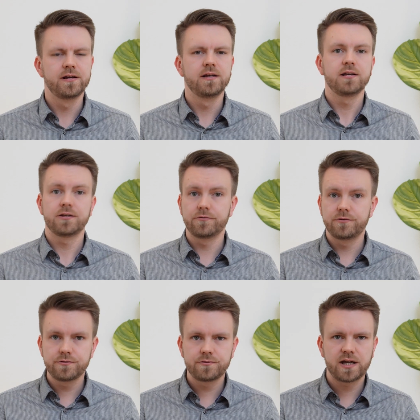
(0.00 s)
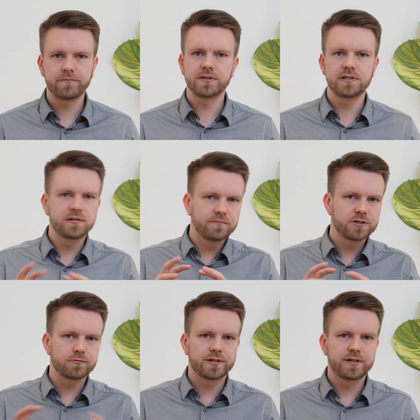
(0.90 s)
You do have the
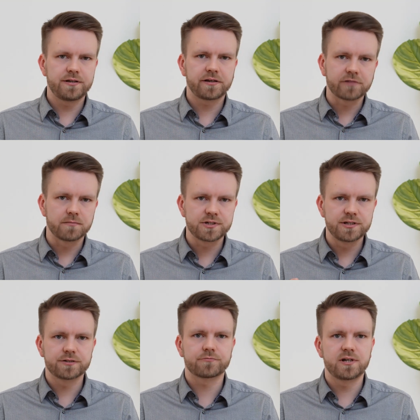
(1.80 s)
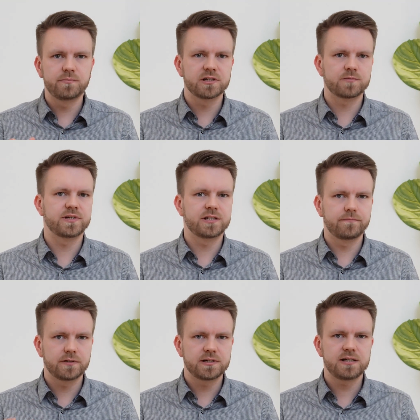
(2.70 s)
individual diagrams describing
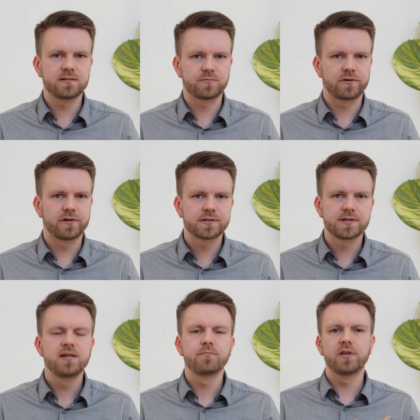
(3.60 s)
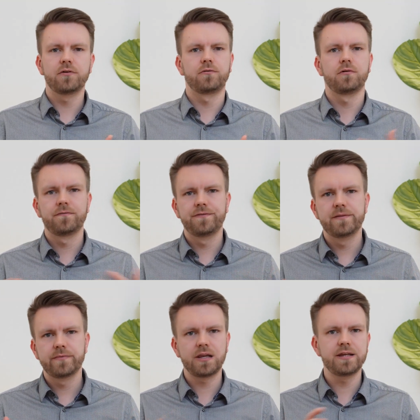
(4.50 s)
specific data products, but all of
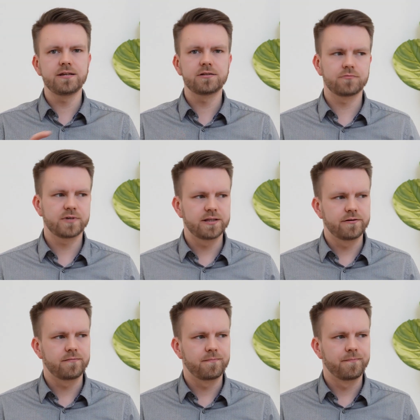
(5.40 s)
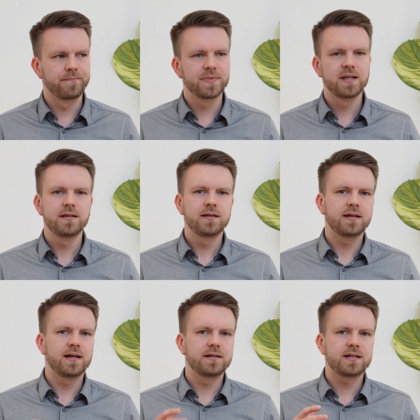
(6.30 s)
them link together.
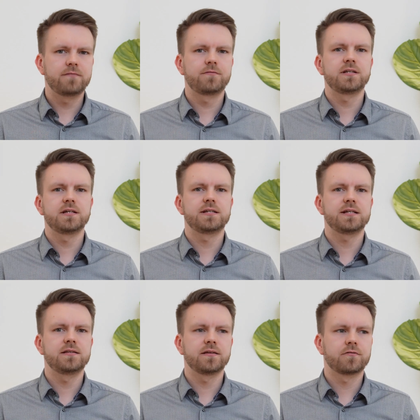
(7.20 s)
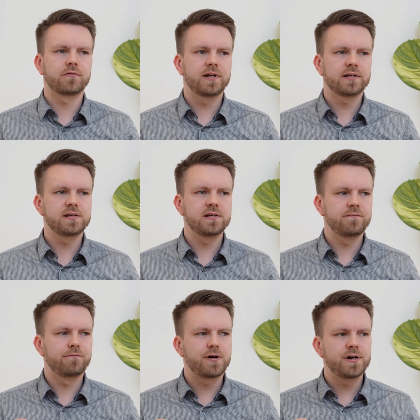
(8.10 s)
And everything is interconnected
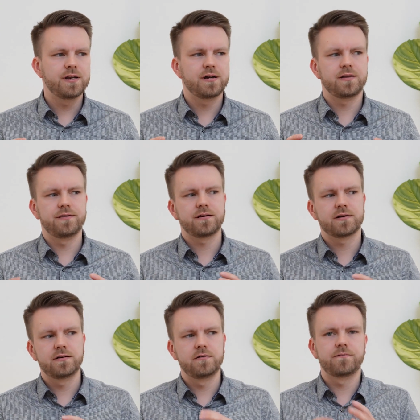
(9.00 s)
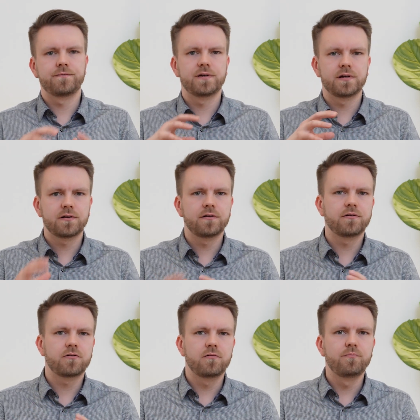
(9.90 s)
via the kind of
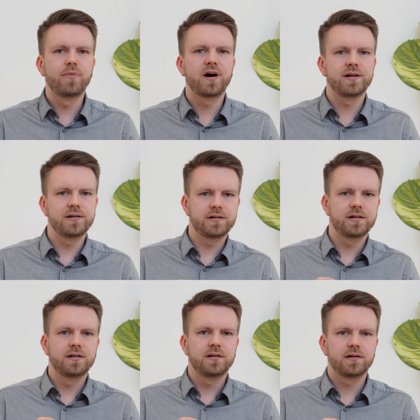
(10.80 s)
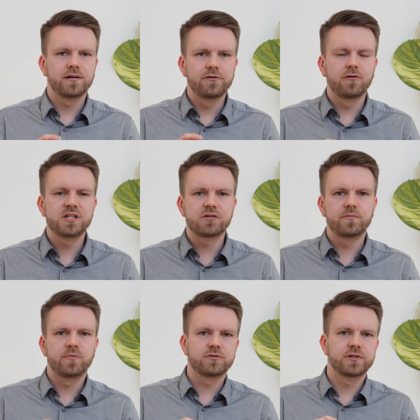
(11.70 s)
combined knowledge
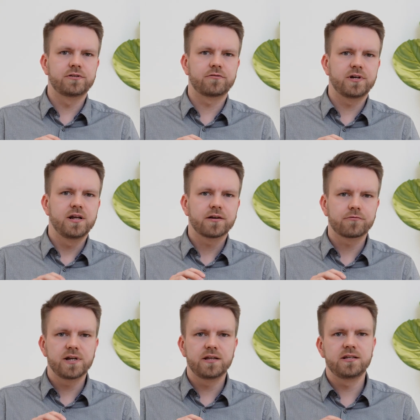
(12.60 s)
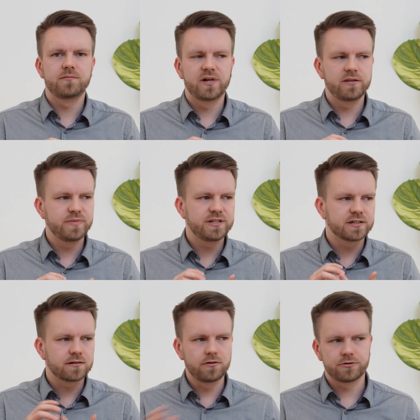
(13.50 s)
repository created by the business
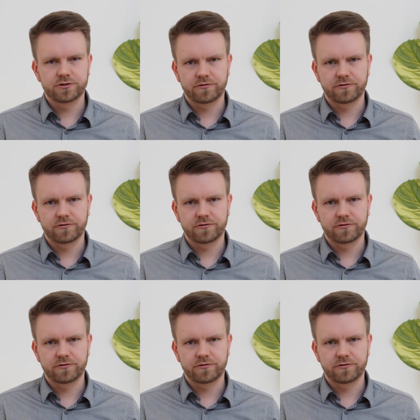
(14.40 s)
glossary.